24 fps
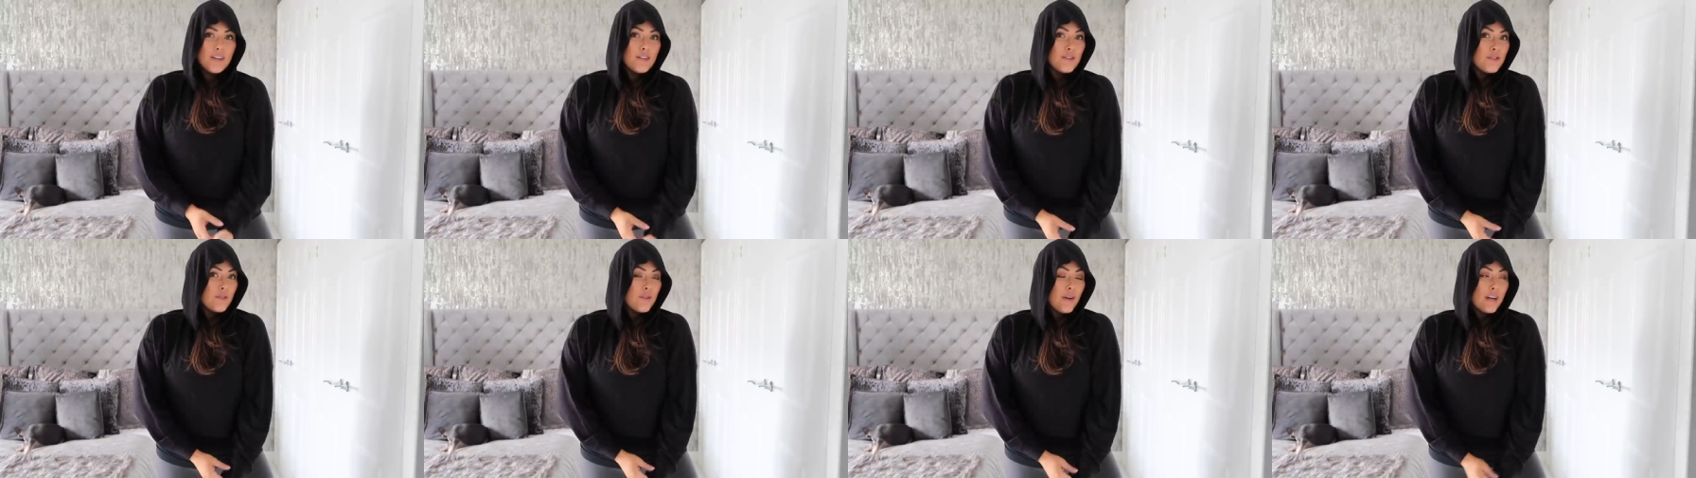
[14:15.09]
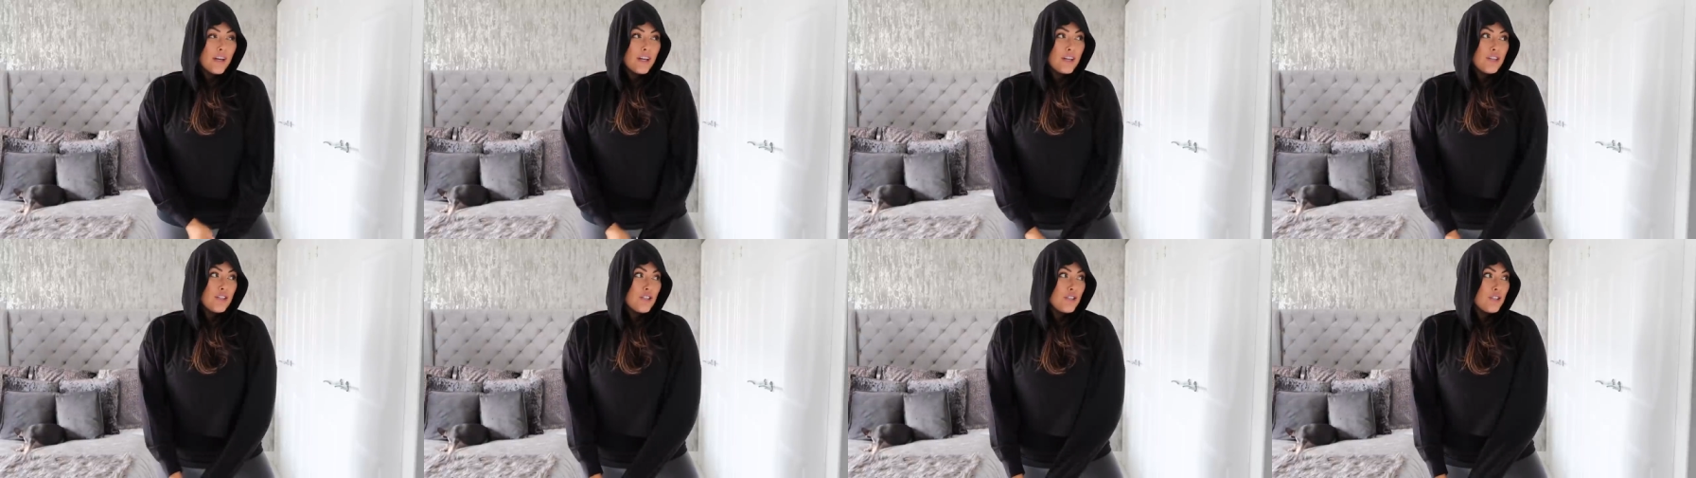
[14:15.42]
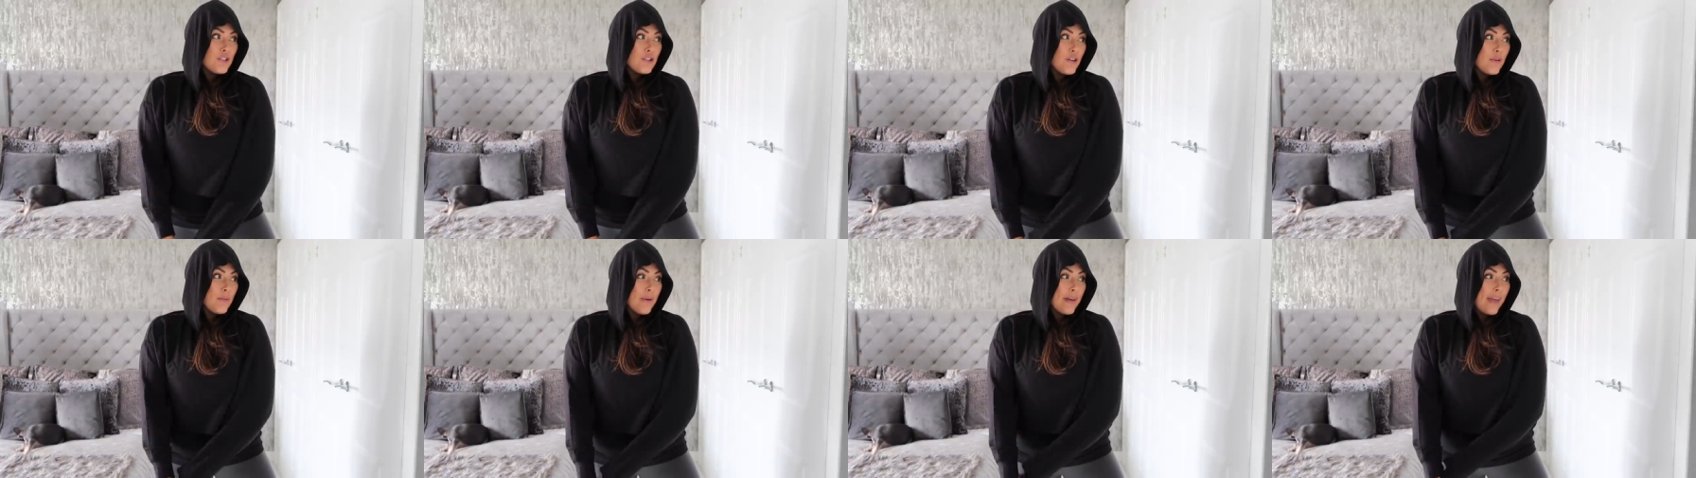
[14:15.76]
so I can
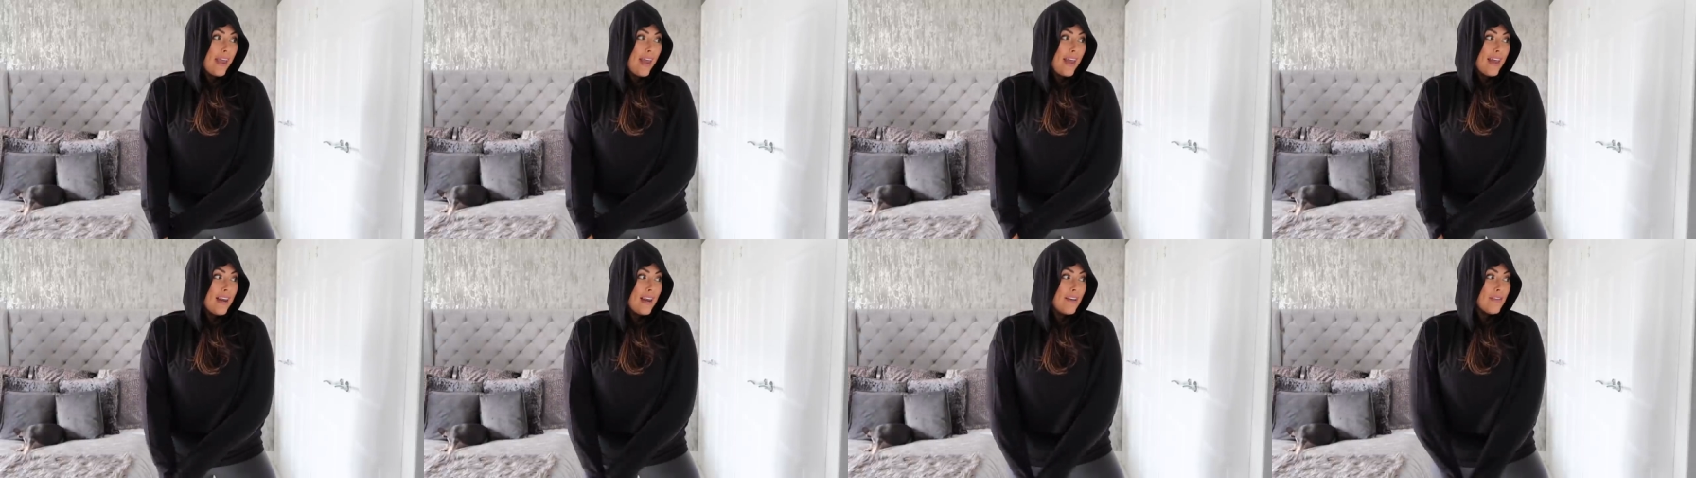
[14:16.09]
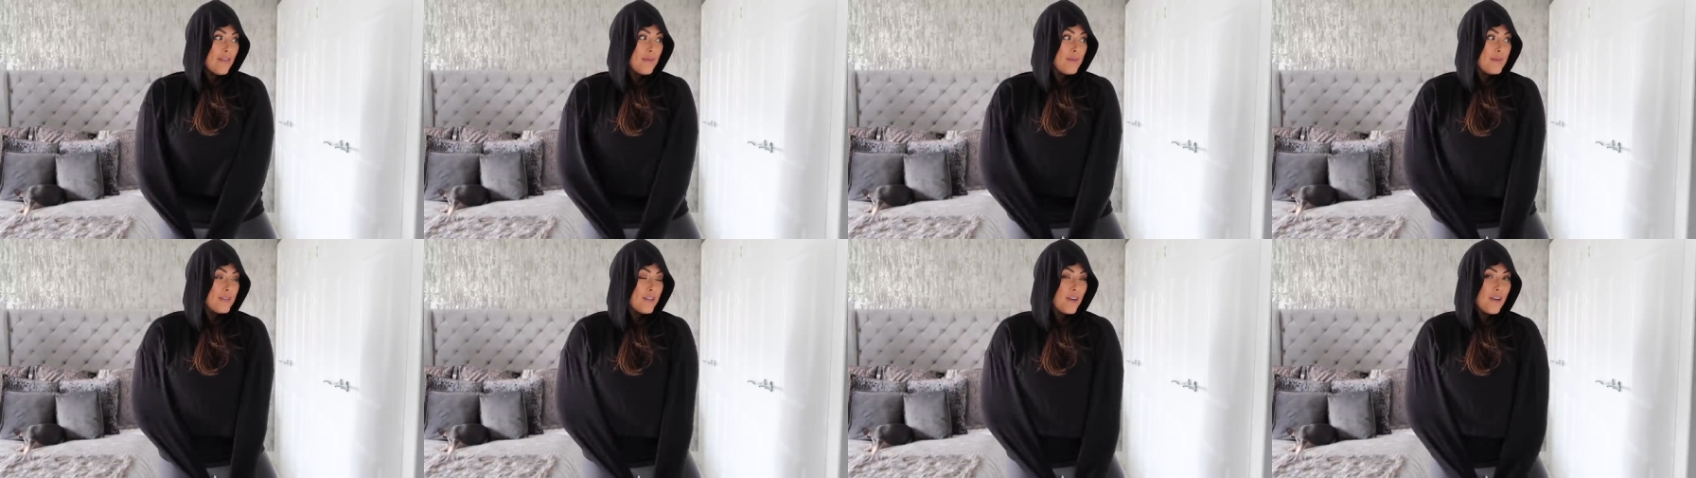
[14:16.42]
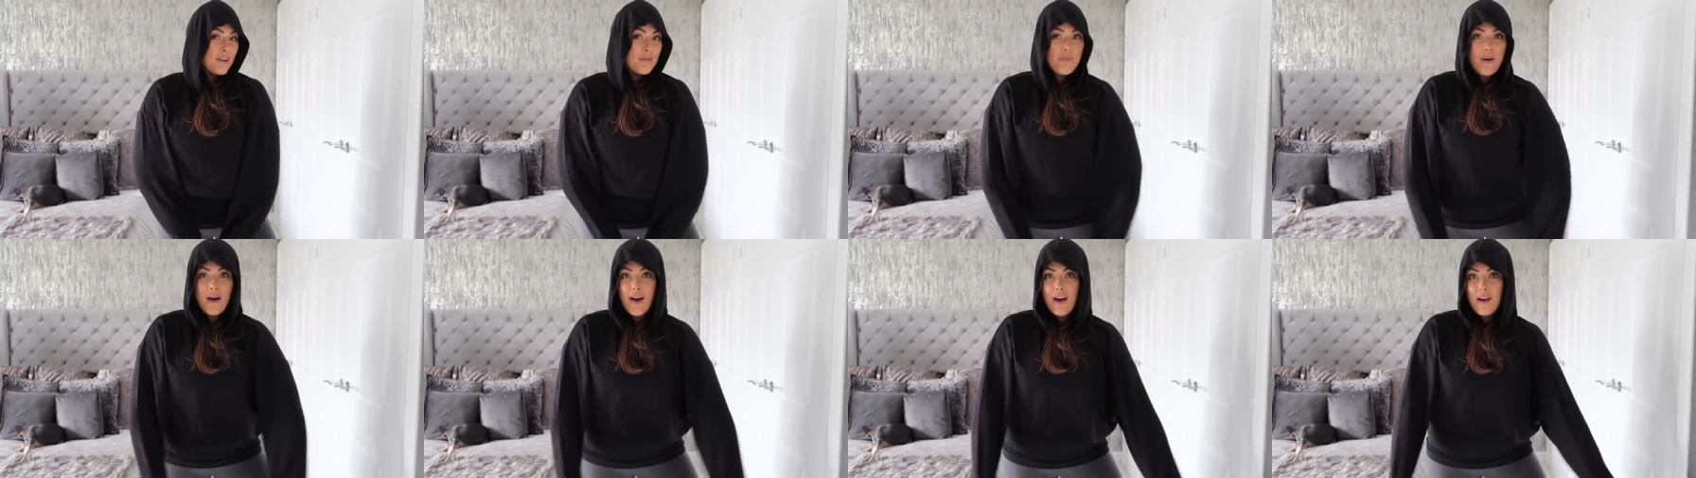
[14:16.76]
just do my Kenny from
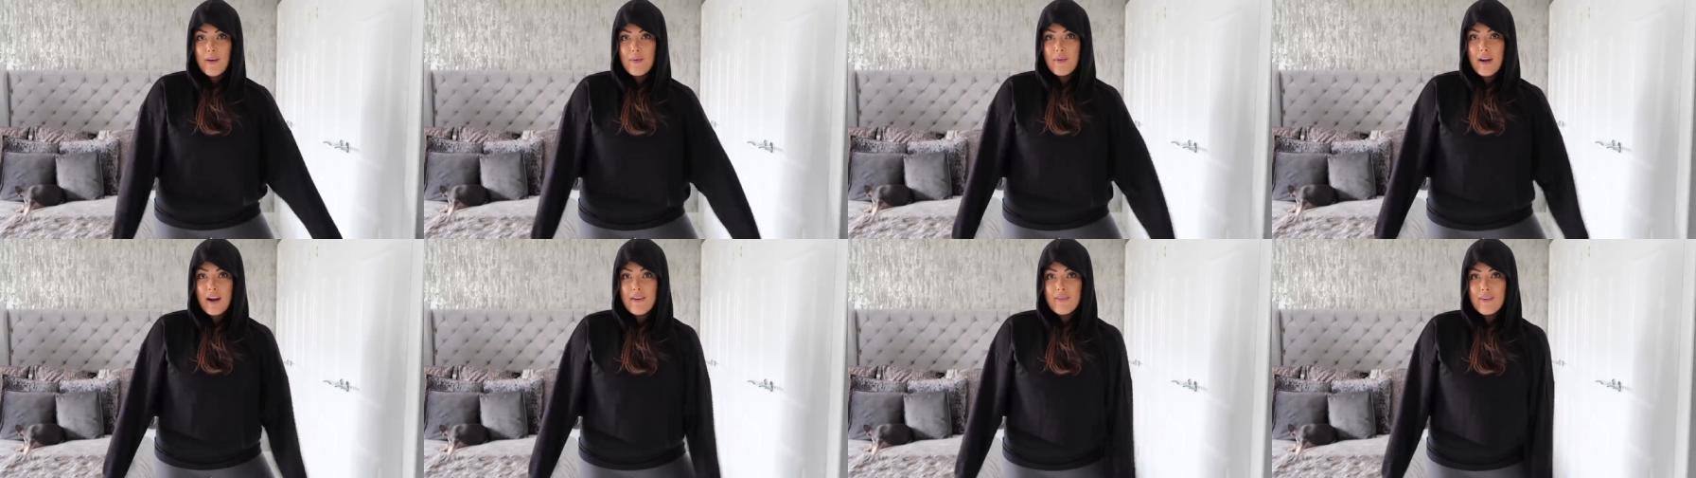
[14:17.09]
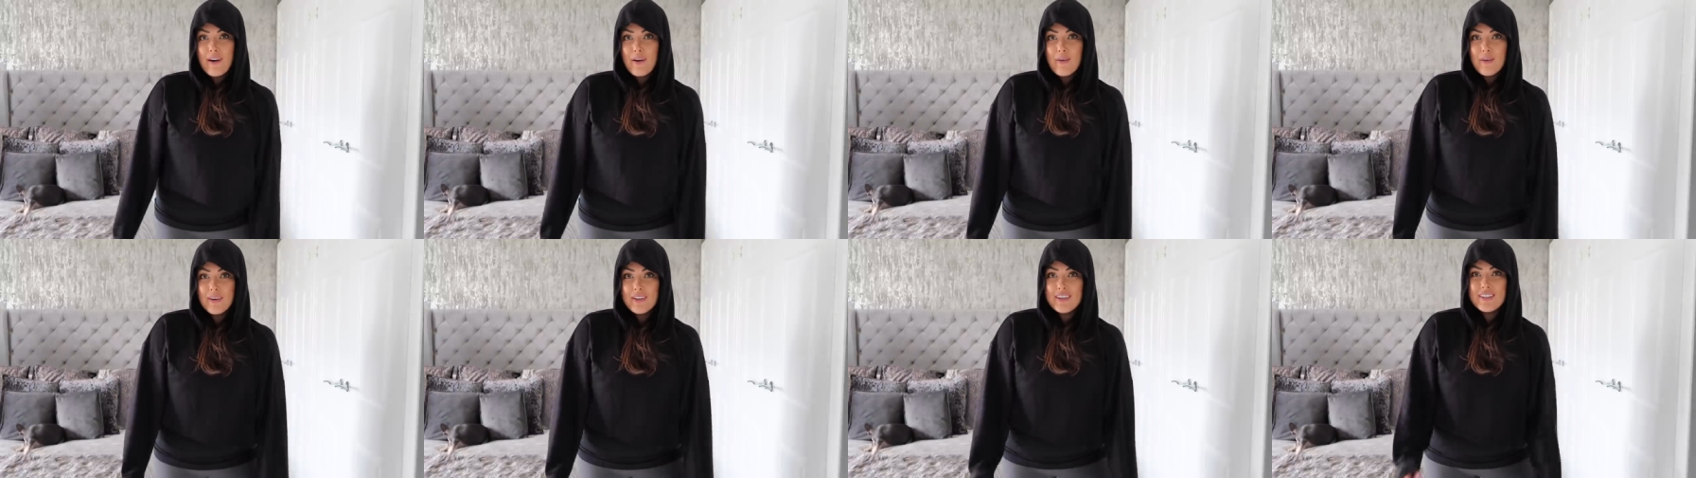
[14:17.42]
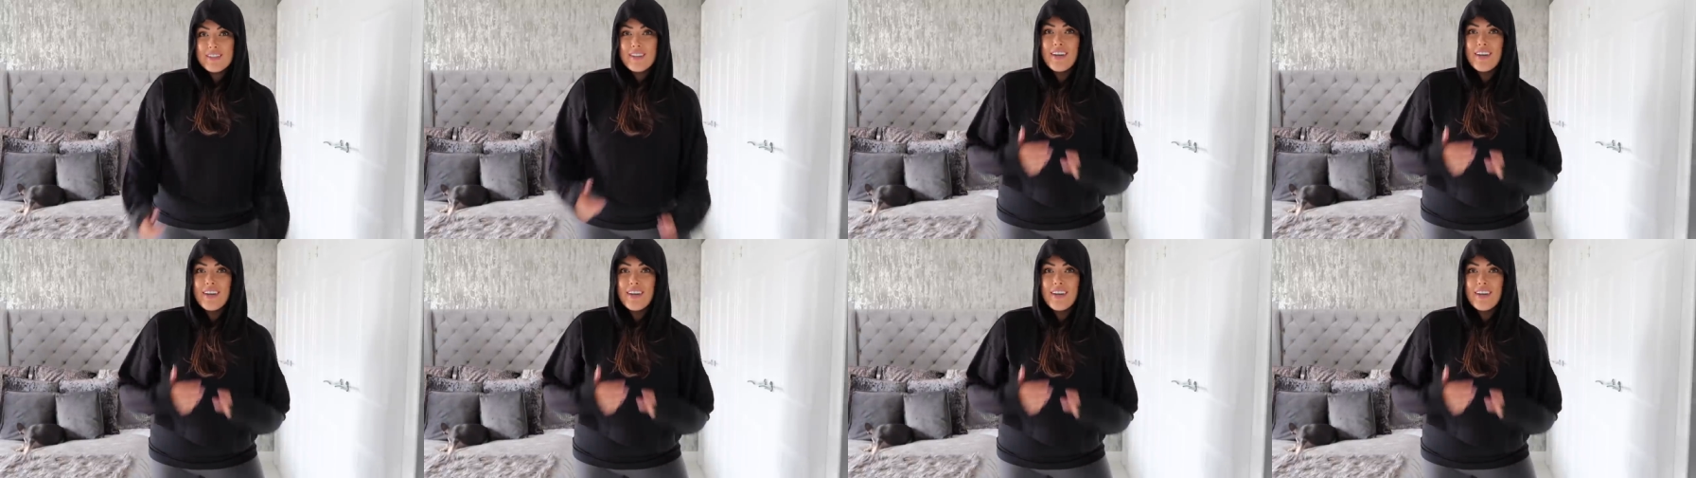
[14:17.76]
South Park whenever I want